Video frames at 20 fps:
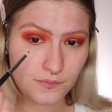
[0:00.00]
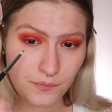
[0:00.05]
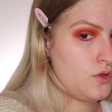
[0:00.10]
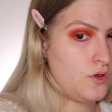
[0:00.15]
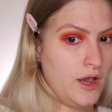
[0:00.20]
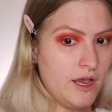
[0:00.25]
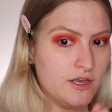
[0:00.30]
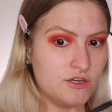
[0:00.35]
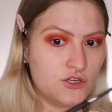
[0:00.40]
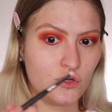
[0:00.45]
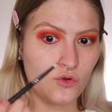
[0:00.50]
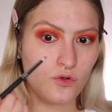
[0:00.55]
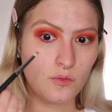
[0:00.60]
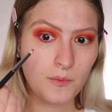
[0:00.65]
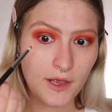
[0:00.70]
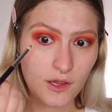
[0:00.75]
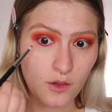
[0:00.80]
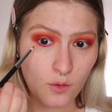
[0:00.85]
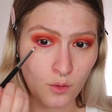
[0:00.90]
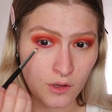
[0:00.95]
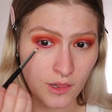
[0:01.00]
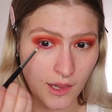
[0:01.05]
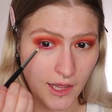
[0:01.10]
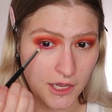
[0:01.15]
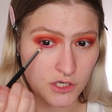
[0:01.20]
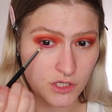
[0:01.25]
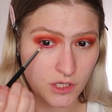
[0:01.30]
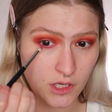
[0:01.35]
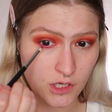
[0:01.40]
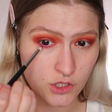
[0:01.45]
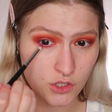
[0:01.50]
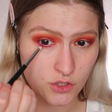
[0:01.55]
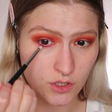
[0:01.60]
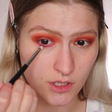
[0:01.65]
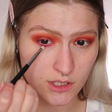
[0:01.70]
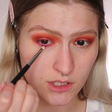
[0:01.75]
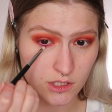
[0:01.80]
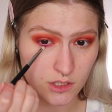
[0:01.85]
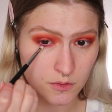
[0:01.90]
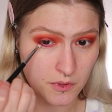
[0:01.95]
You guys, doing my lower lash line
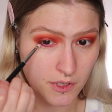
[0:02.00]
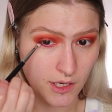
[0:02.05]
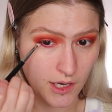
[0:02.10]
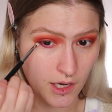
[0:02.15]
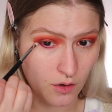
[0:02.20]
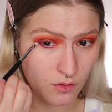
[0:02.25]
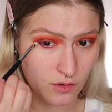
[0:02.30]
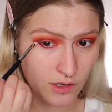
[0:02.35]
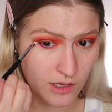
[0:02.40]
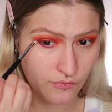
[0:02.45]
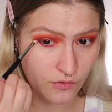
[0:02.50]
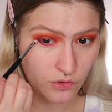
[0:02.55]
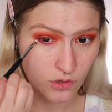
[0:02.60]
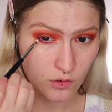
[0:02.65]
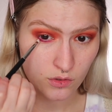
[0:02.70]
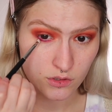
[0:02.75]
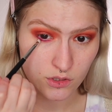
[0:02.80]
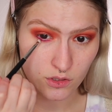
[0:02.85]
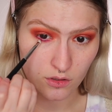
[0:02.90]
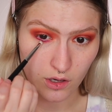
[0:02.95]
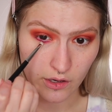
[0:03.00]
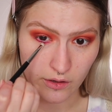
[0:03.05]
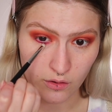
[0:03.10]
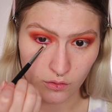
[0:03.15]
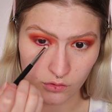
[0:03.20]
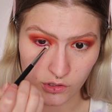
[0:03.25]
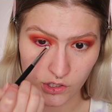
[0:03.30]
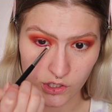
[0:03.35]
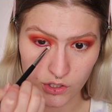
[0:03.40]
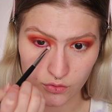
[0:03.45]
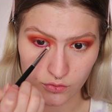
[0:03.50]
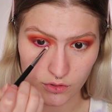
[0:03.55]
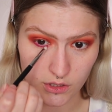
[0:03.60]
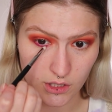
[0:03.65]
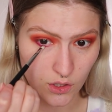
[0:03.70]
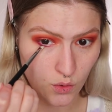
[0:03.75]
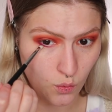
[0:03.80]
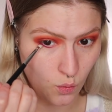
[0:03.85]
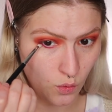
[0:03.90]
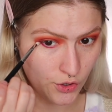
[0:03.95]
stresses me out. Even though I only use
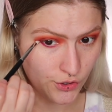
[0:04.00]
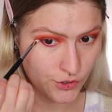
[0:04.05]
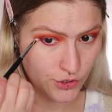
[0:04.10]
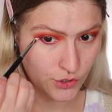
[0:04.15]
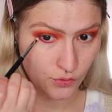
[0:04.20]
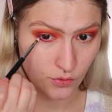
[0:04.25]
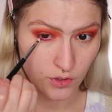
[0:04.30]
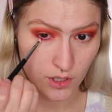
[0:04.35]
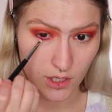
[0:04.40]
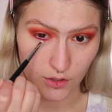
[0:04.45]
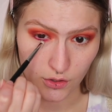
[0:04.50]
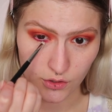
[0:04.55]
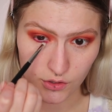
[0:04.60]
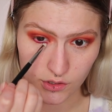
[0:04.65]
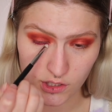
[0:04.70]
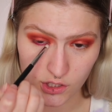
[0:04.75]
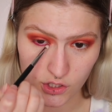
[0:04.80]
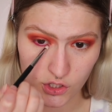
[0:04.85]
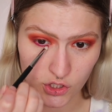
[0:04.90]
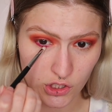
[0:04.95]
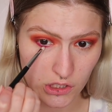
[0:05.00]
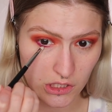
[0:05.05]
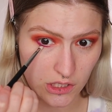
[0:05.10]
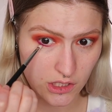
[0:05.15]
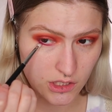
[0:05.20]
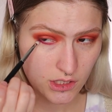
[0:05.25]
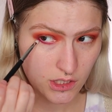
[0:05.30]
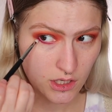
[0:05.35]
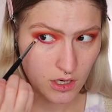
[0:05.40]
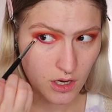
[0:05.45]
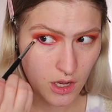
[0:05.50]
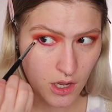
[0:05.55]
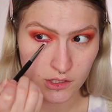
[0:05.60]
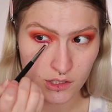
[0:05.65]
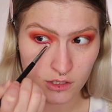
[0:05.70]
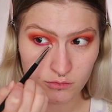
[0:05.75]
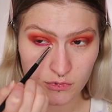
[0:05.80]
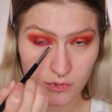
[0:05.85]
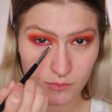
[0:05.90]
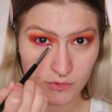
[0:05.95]
like 1 or 2 colors, it's just
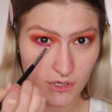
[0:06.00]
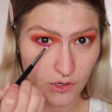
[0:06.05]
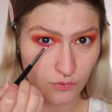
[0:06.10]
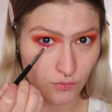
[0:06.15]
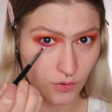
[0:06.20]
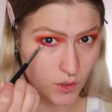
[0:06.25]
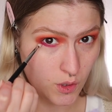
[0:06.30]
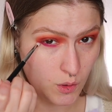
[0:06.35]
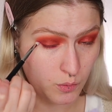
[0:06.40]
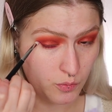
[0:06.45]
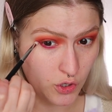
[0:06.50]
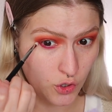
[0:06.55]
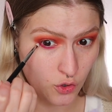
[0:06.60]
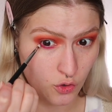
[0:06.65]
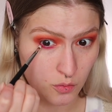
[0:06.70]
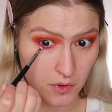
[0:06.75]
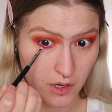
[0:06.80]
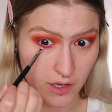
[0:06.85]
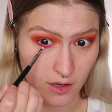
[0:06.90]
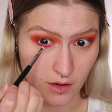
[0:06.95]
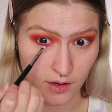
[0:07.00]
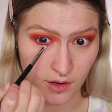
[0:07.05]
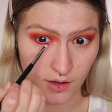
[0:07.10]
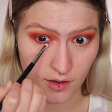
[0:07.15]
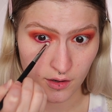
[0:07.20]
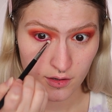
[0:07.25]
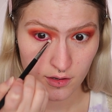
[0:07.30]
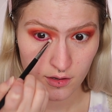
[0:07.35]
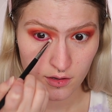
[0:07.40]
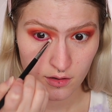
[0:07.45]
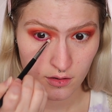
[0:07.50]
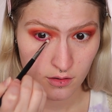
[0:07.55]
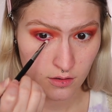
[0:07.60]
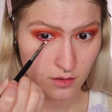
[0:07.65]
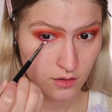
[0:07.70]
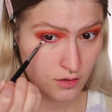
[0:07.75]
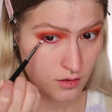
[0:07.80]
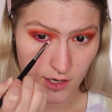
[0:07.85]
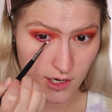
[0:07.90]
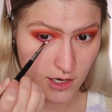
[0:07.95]
sometimes I really poke my eye,
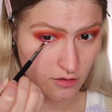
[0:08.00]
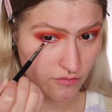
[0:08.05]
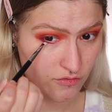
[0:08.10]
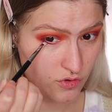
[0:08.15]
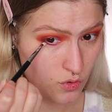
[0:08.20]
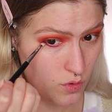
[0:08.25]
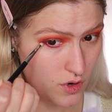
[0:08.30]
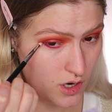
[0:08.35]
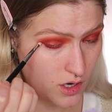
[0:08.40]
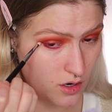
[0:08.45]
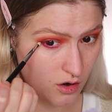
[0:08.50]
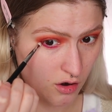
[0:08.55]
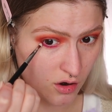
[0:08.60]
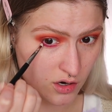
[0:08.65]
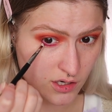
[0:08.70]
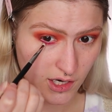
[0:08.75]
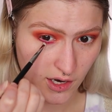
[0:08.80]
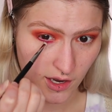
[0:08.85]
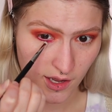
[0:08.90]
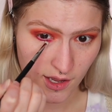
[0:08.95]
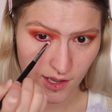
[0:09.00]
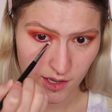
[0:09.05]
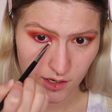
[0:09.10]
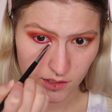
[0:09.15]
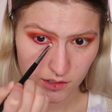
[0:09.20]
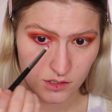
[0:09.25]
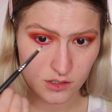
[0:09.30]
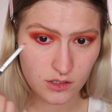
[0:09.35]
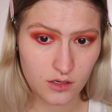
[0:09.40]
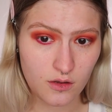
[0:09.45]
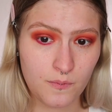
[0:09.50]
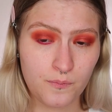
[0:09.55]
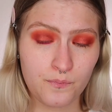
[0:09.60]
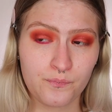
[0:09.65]
and if you wear contacts,